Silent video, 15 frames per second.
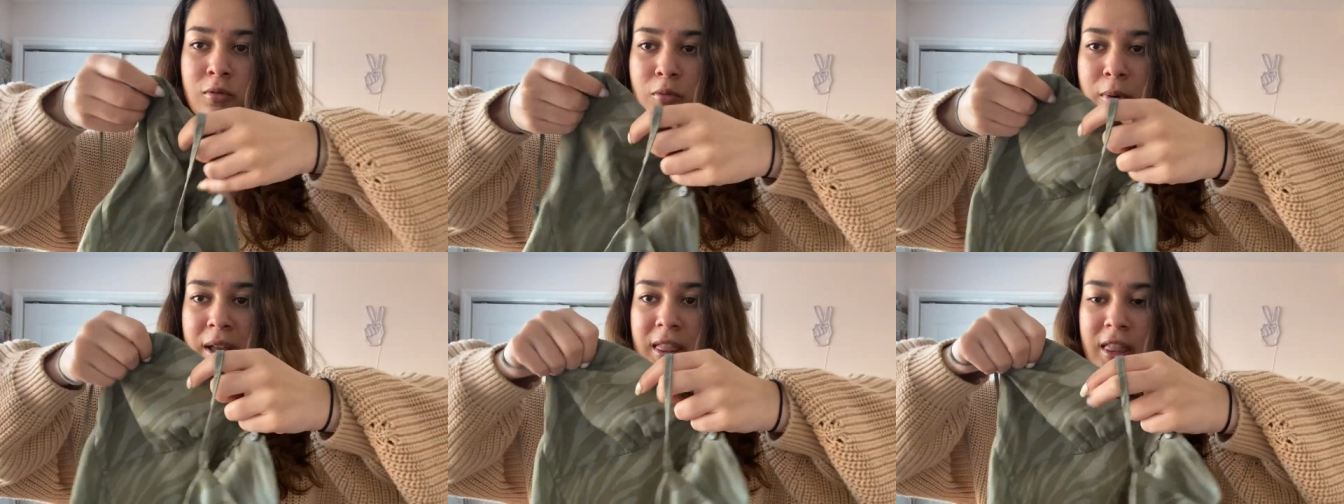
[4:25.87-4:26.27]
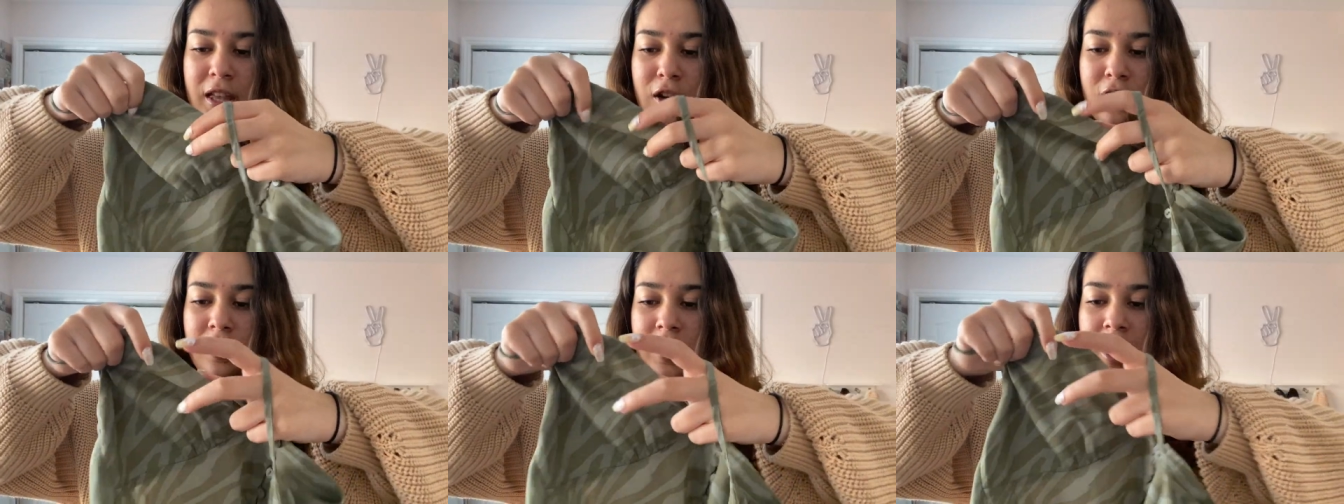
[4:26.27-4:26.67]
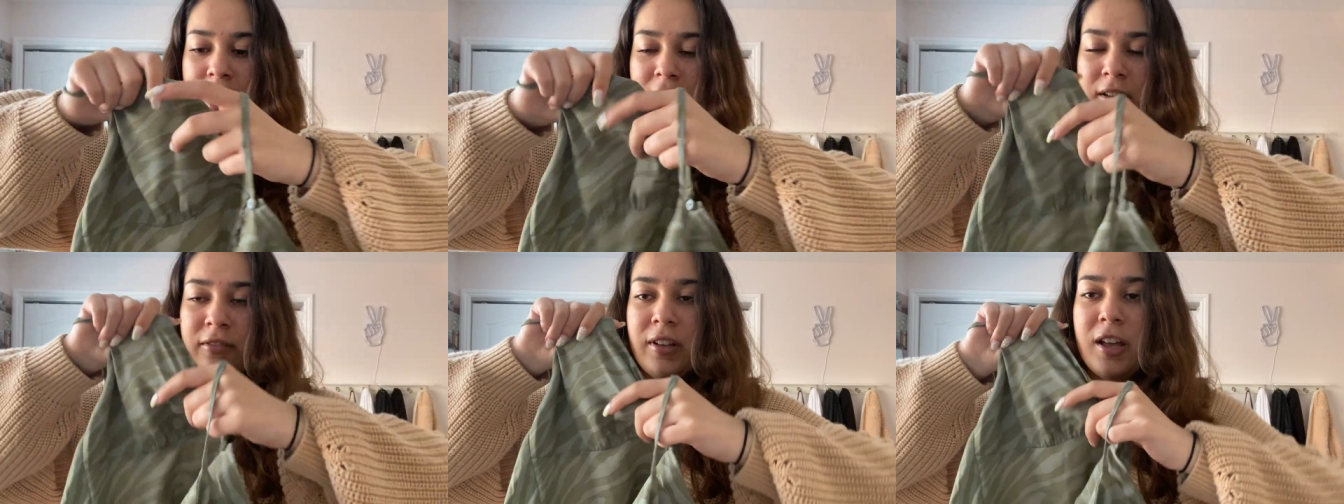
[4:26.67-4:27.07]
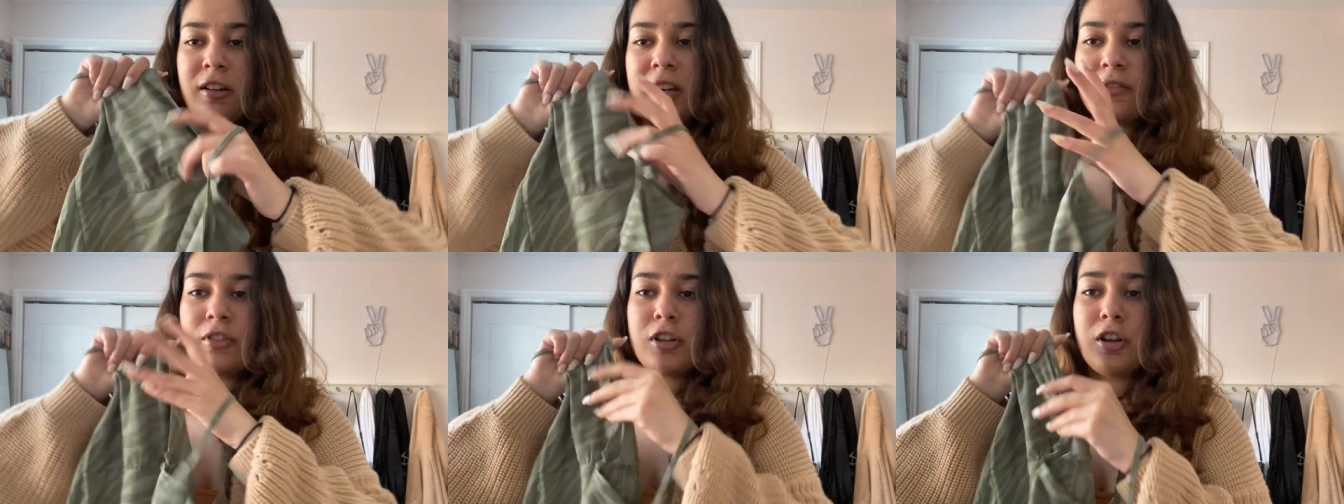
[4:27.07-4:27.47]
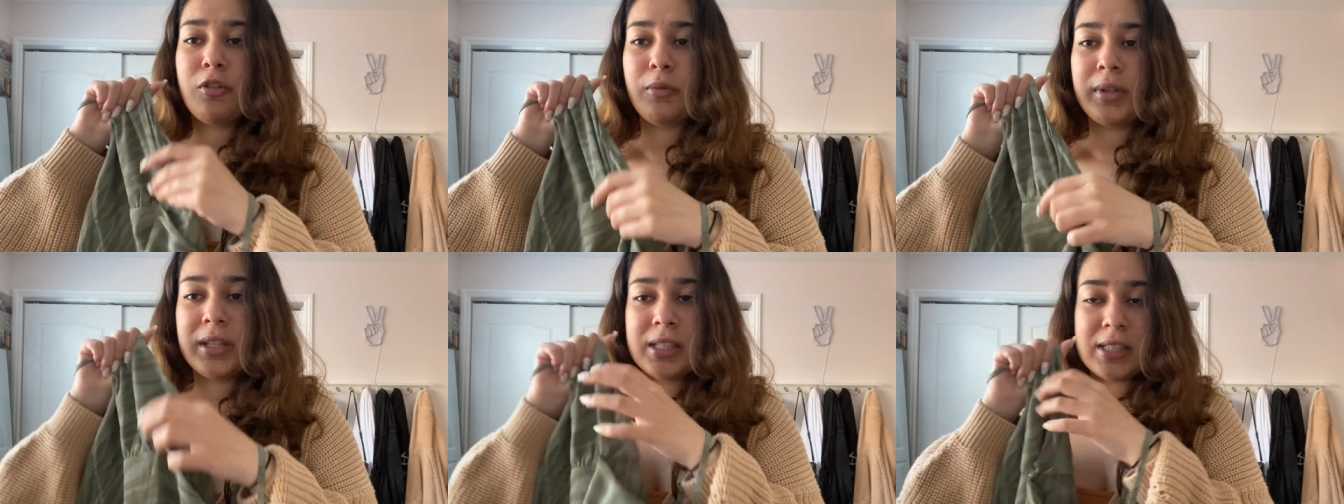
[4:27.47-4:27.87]
way thinner and kind of, I don't even know
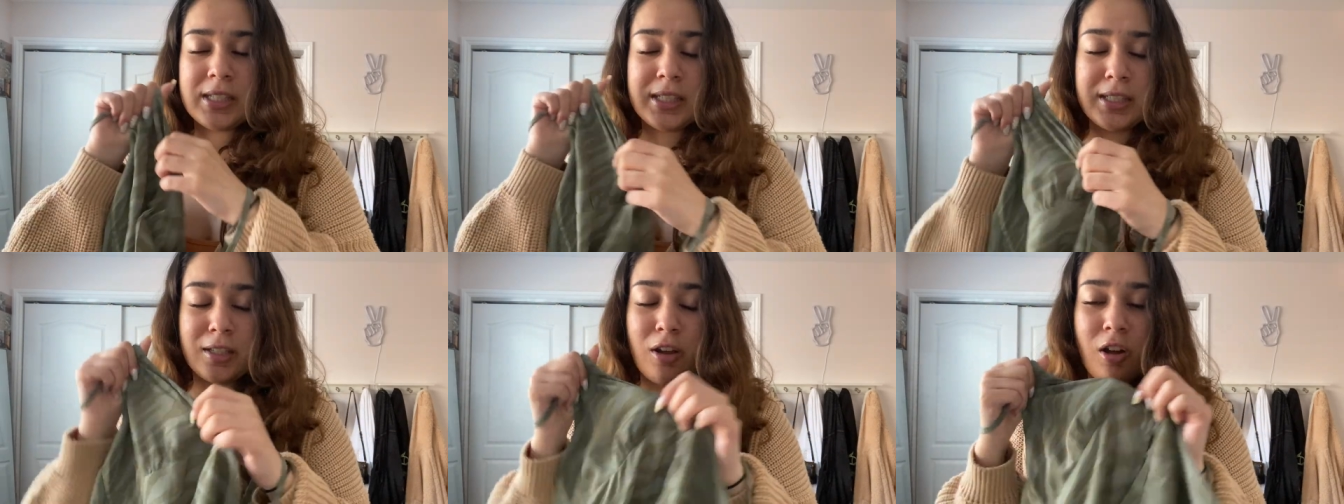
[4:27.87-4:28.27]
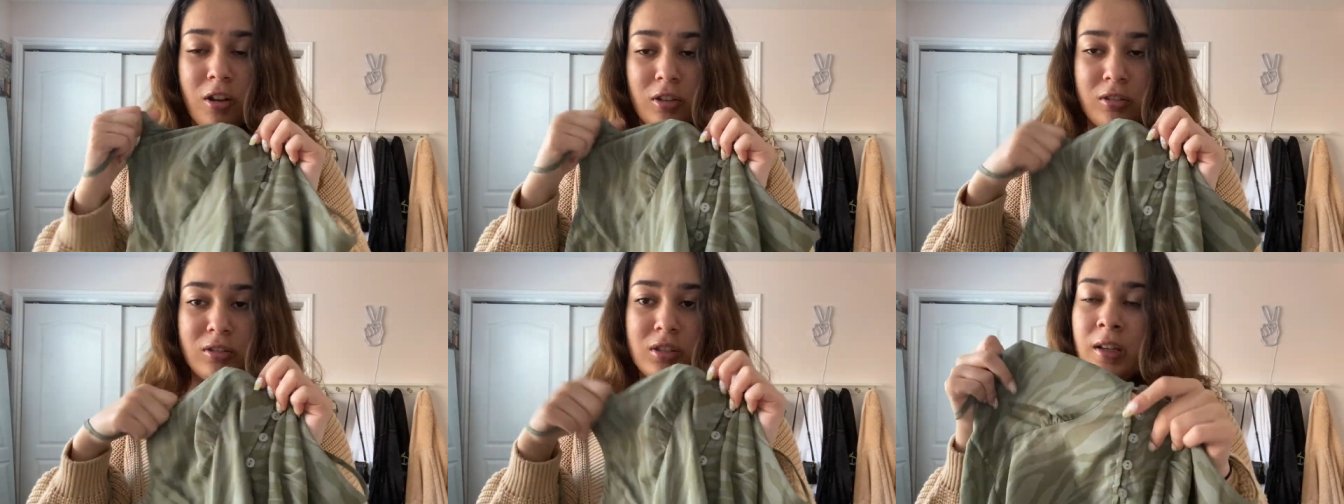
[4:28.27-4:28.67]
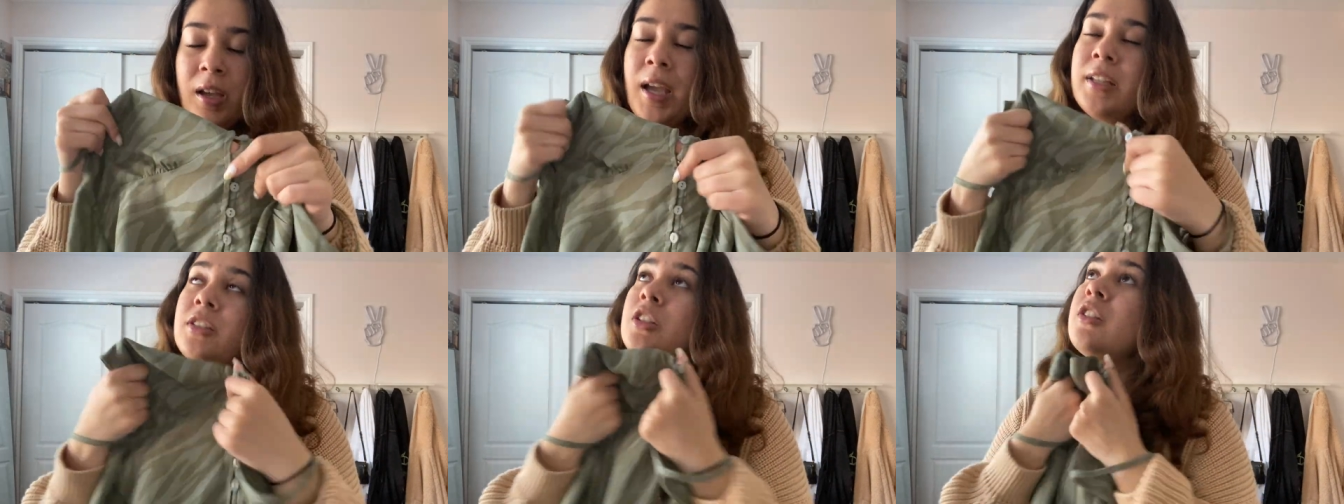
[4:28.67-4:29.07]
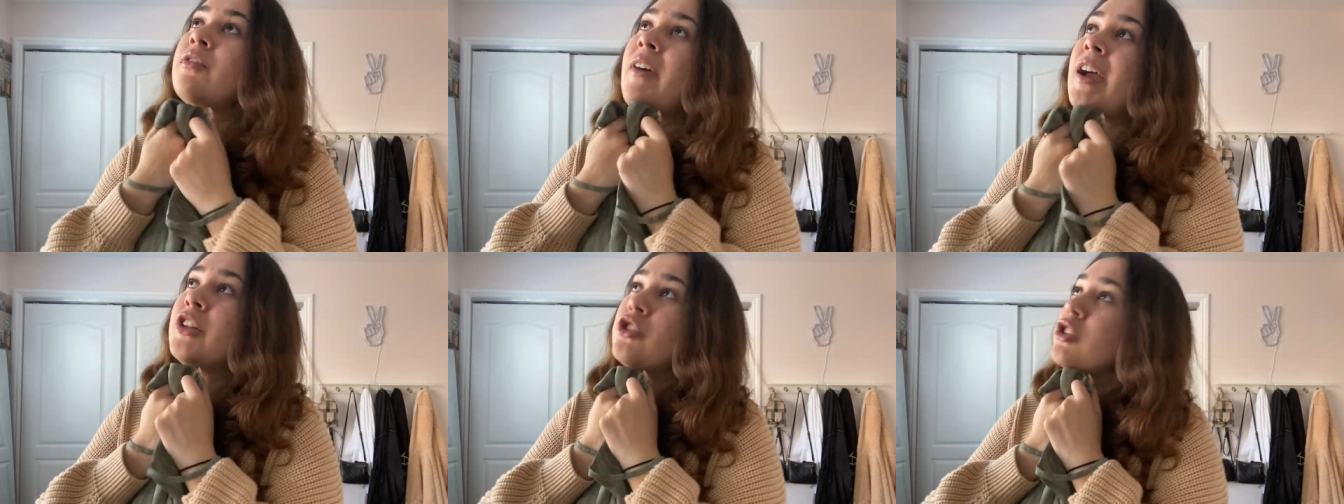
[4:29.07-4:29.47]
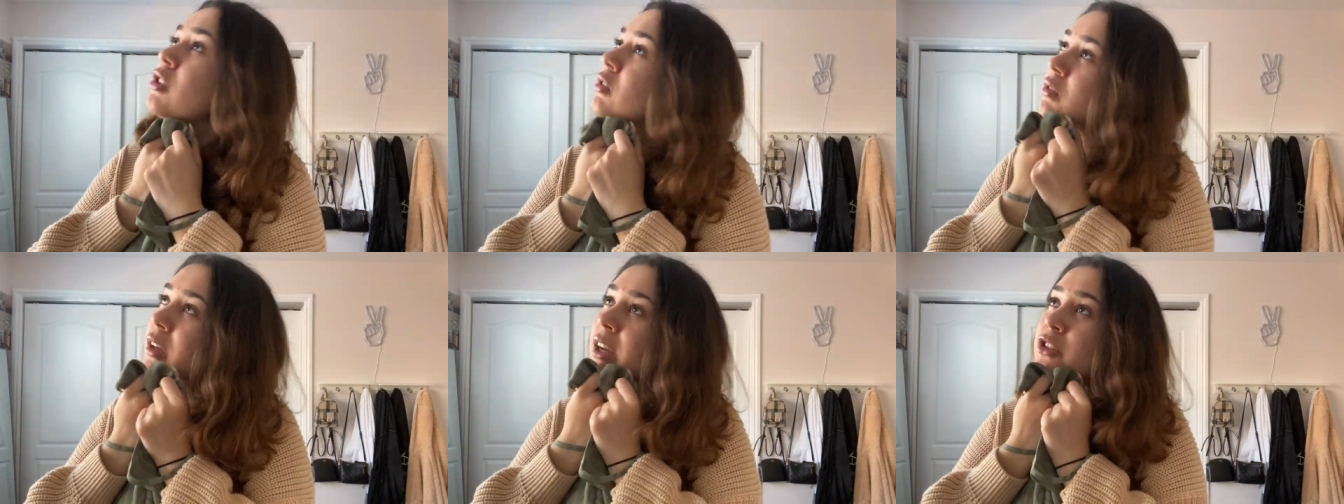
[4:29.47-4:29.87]
what this is called. I took
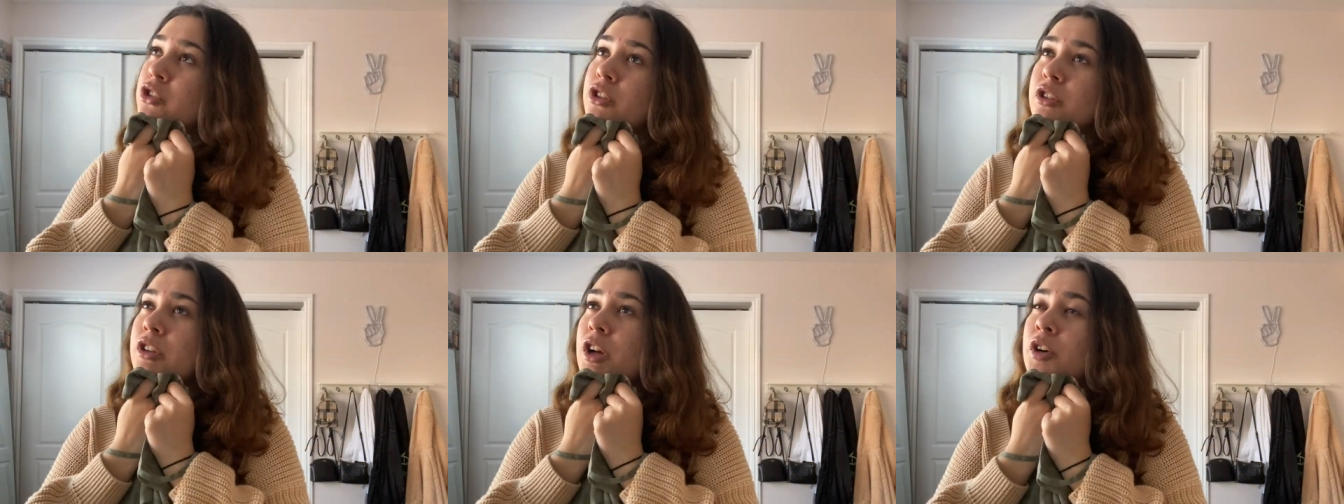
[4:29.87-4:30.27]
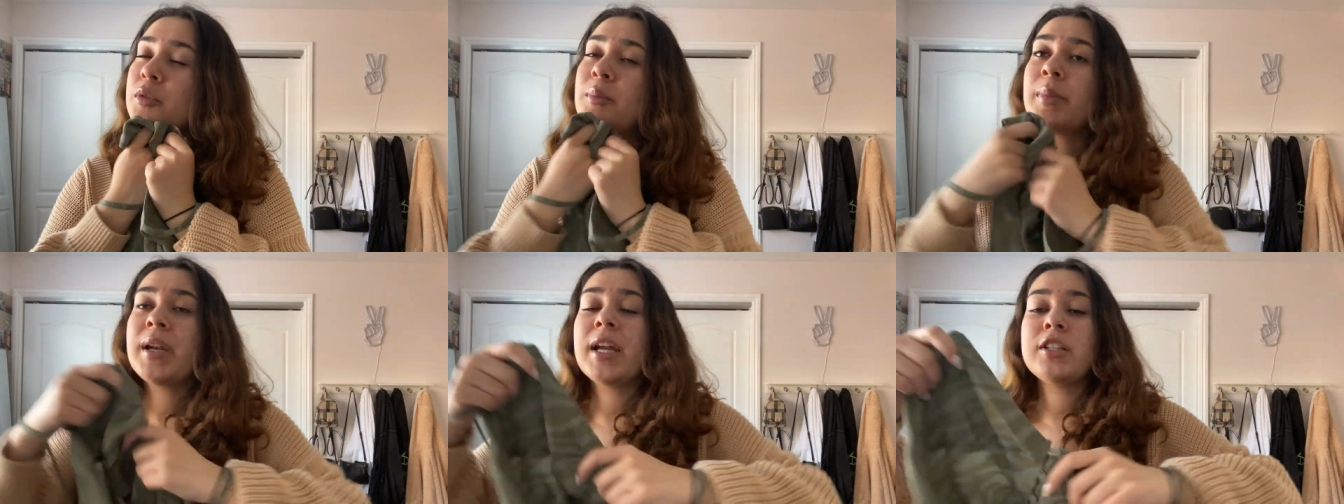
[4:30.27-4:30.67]
fashion, I should know, but I